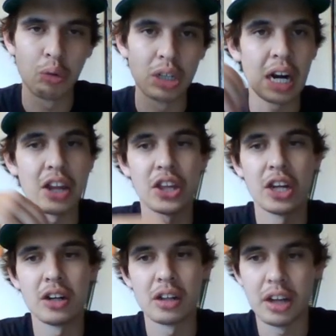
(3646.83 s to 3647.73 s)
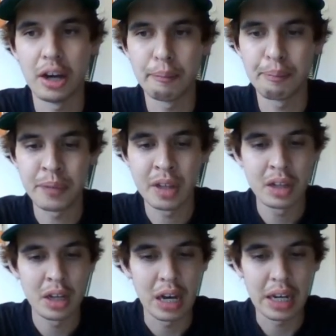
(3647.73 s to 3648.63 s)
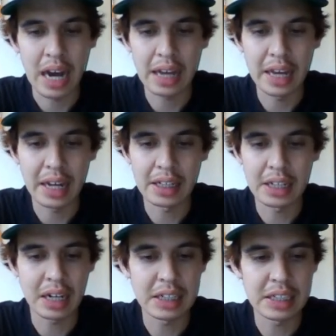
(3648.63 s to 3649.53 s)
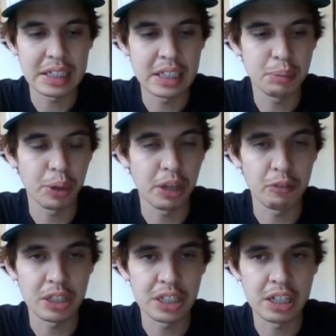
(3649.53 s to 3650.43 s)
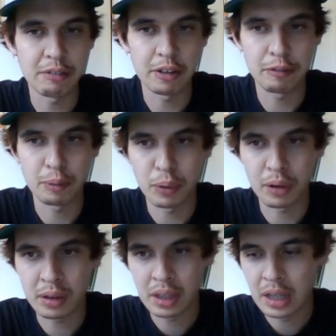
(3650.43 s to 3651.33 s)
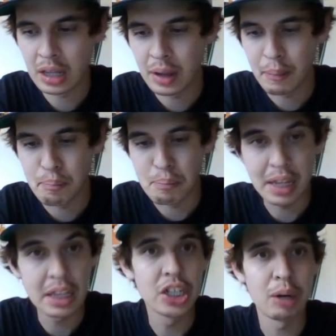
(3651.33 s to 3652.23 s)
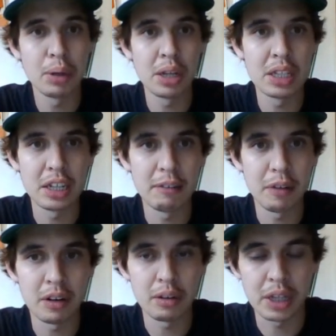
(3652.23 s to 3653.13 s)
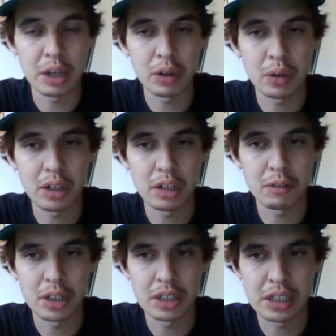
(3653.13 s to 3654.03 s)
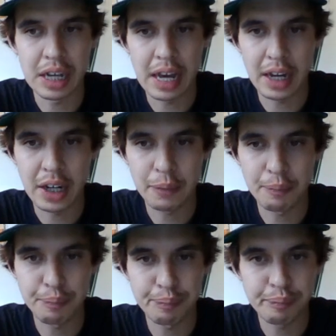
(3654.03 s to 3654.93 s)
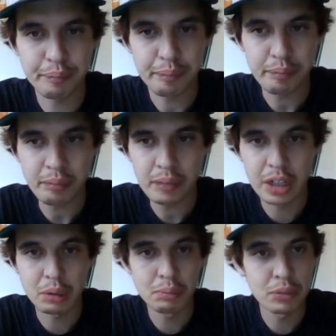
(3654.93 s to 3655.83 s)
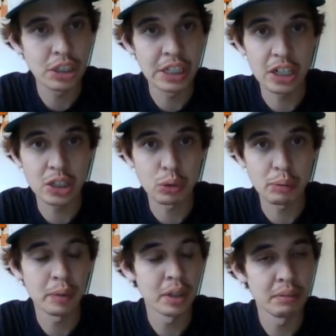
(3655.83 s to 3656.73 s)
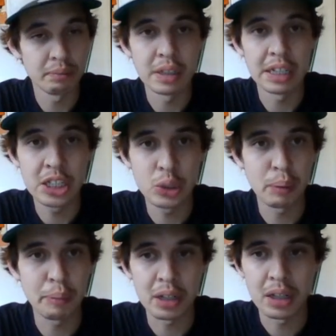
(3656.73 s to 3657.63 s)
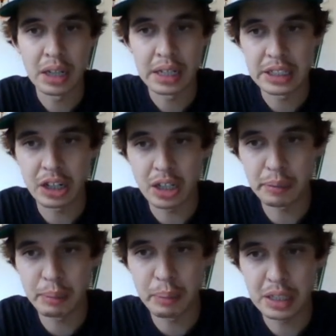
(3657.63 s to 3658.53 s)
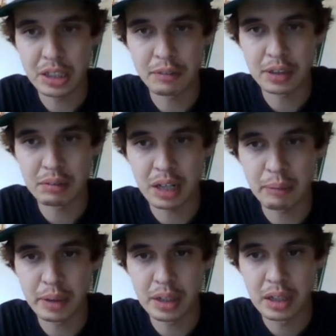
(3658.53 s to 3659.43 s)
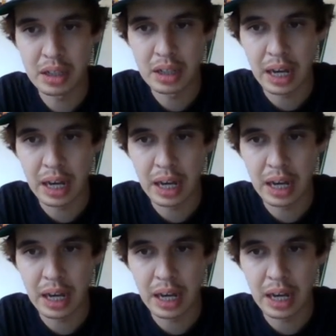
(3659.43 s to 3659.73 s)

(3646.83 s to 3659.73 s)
Regina Thunder alum, a guy that cut his teeth playing for CJFL football, made the jump into the CFL and without going to university, and sink or swim, he's swimming. He's arguably the best offensive lineman